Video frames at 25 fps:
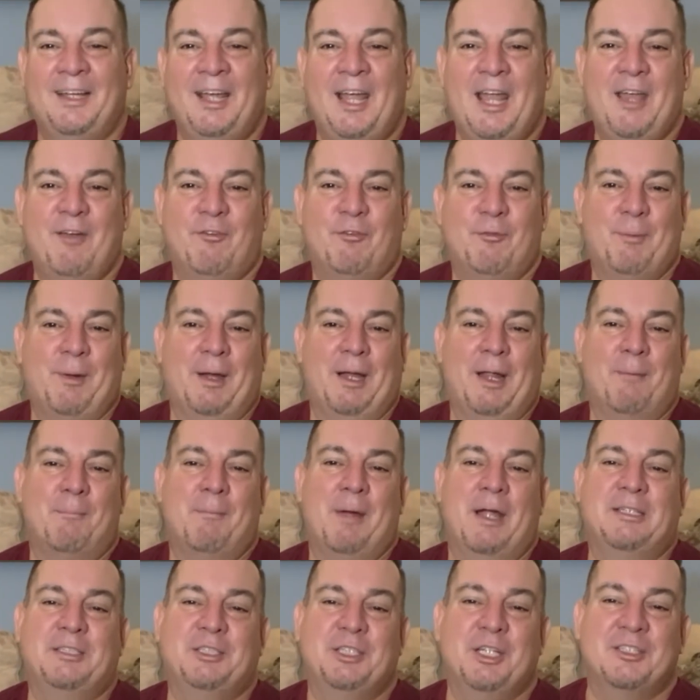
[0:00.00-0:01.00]
Hey everybody,
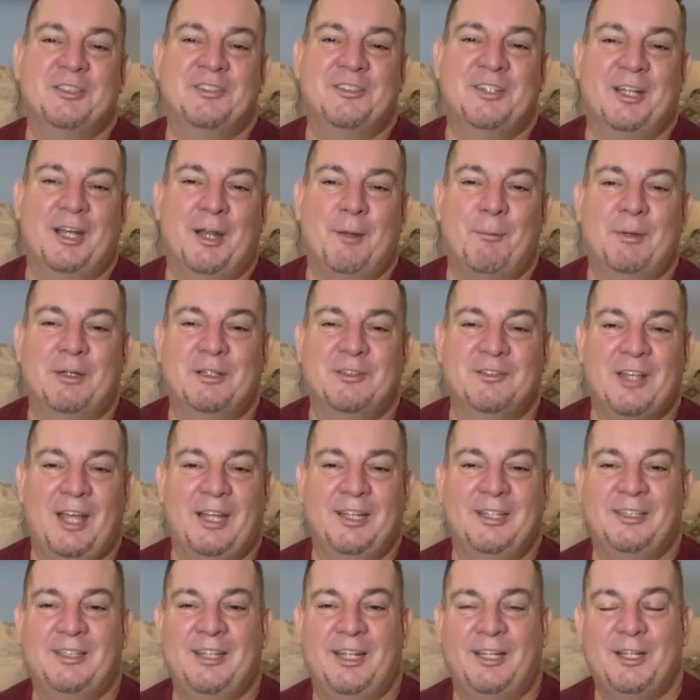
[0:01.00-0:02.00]
I'm Mike Chestnut. I'm
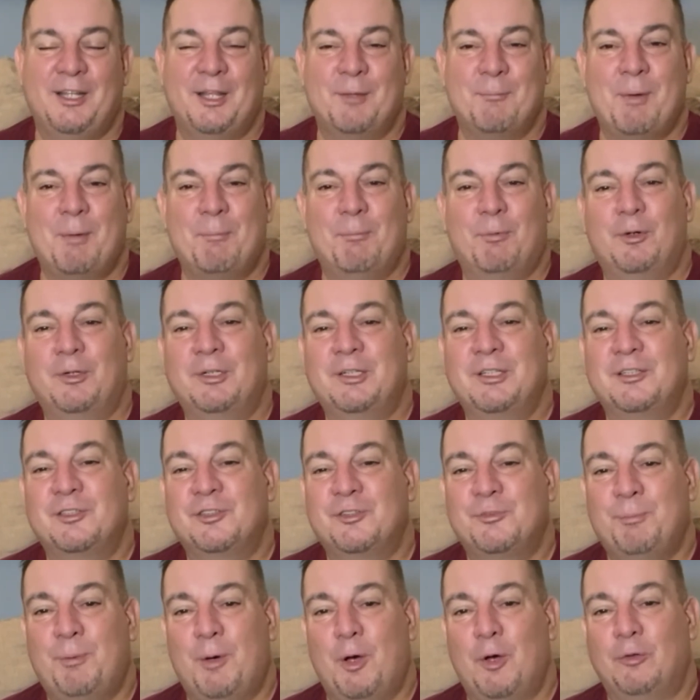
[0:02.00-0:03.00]
excited to tell you that my book
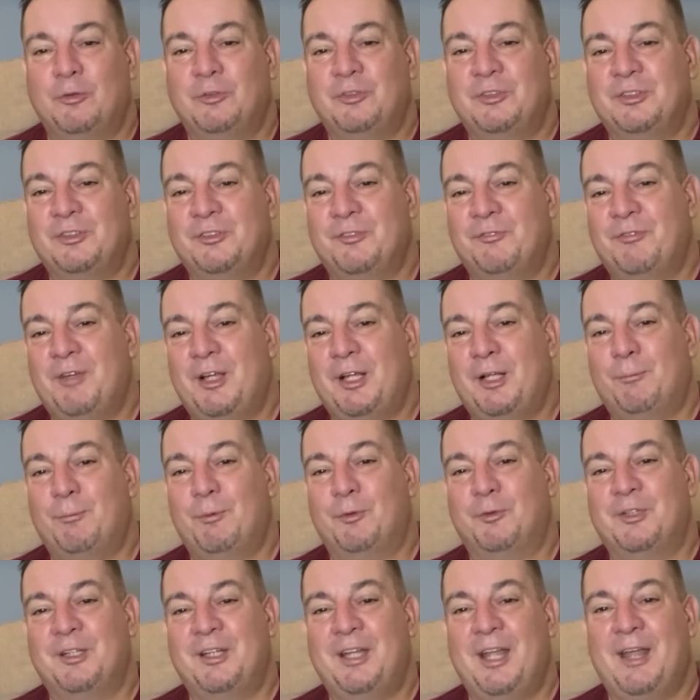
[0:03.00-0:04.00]
Exposed is
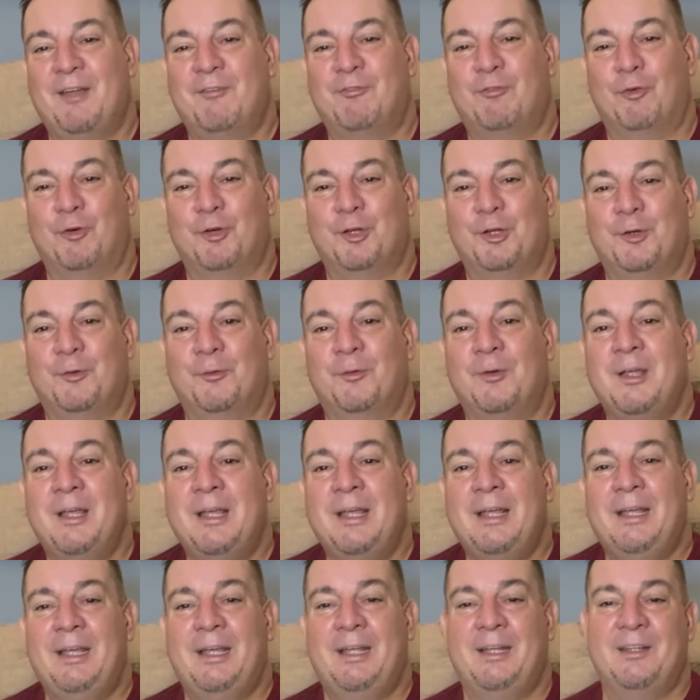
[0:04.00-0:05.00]
available today for you.
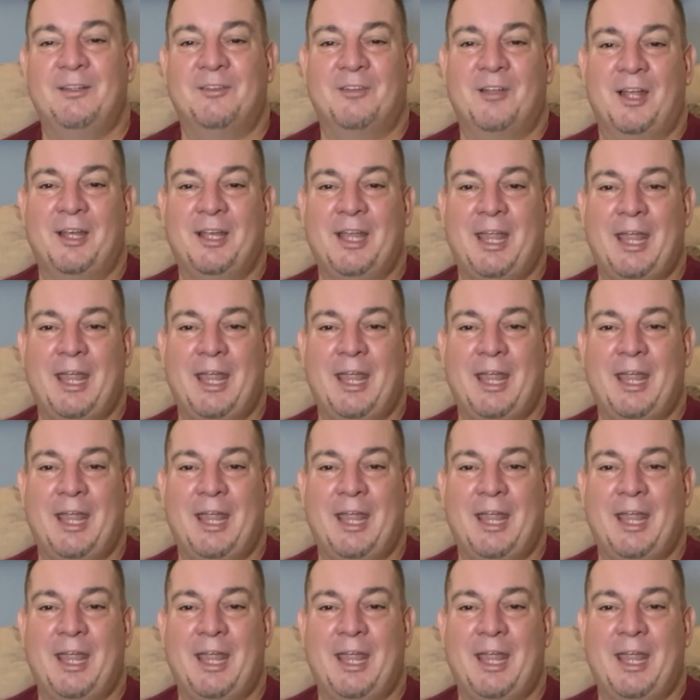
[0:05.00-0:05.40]
It is on